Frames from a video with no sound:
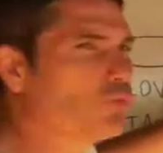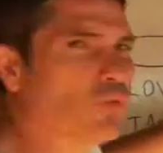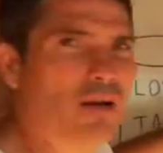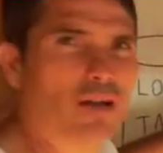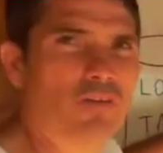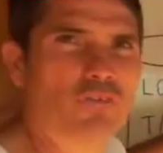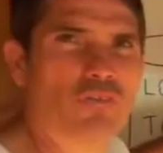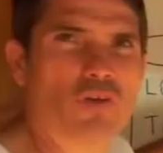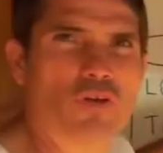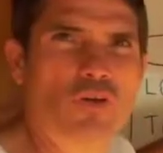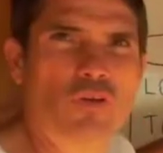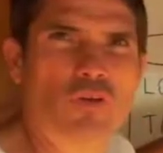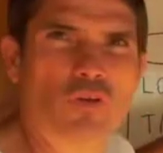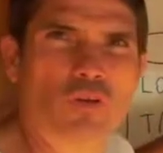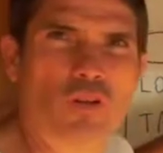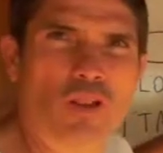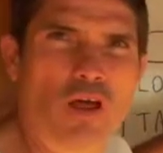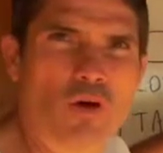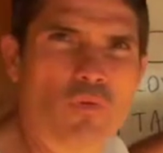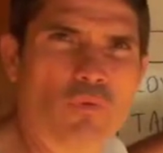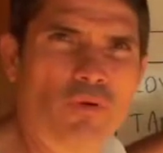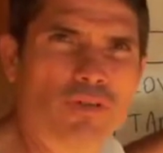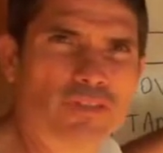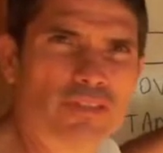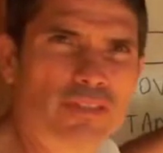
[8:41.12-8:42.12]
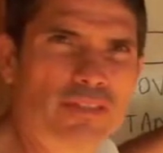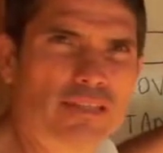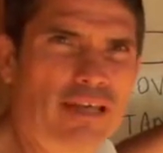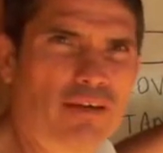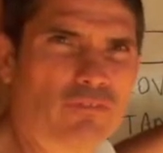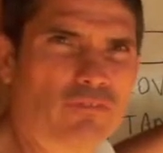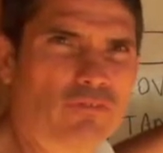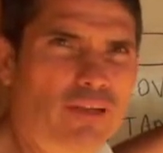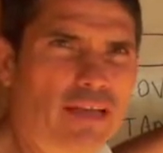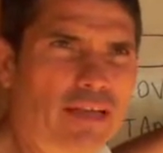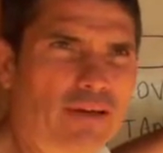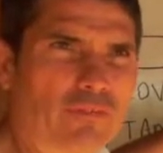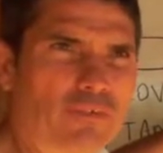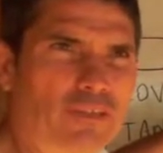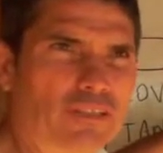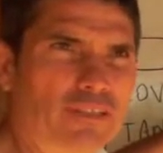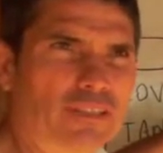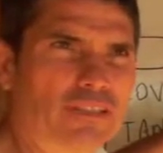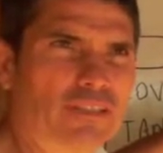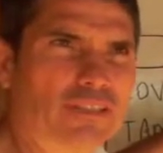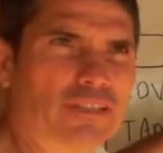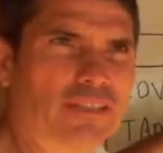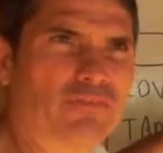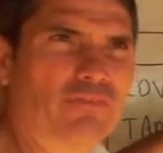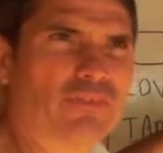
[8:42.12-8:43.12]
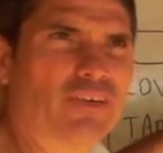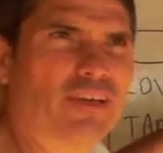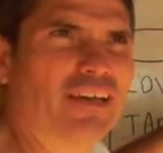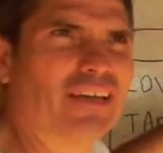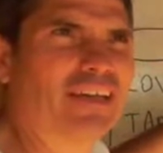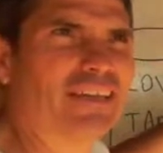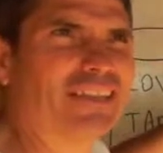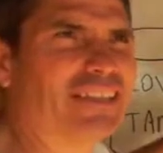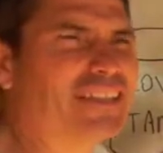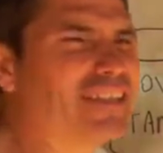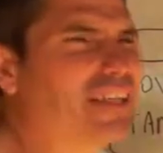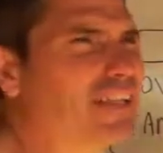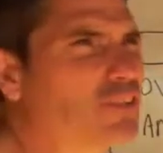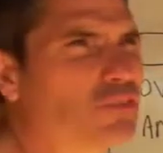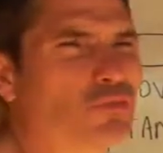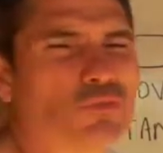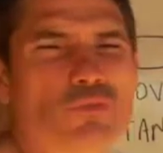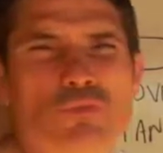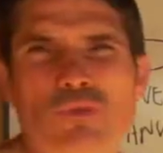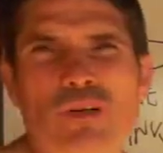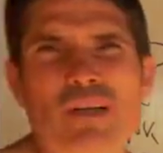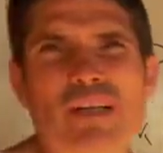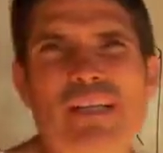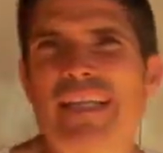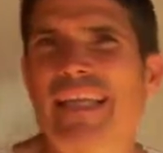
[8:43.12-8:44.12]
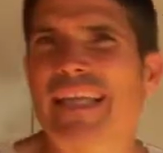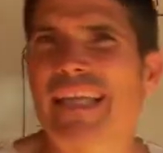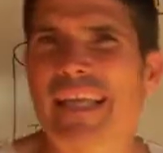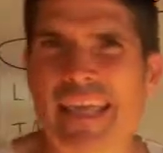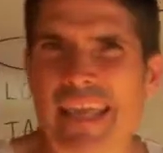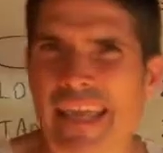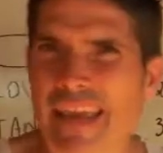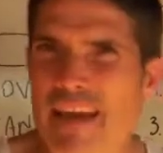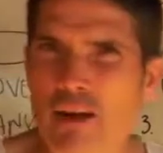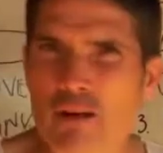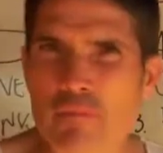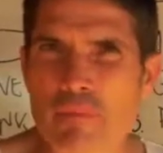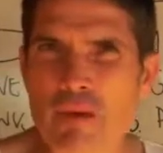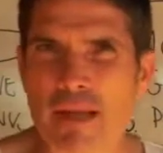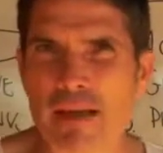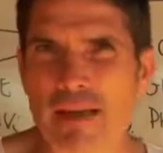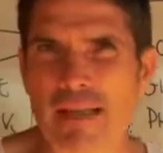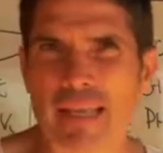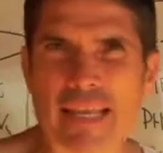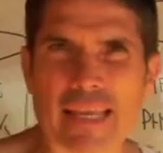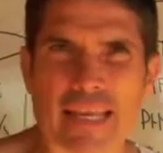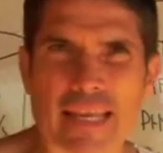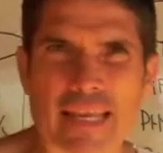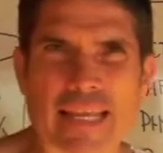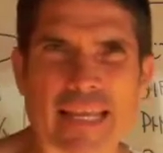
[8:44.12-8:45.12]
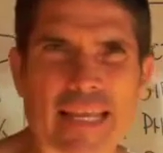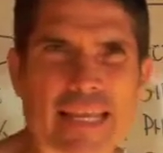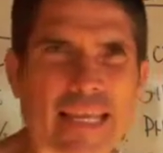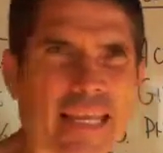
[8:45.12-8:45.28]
one of her lowest love languages, if she doesn't really care about getting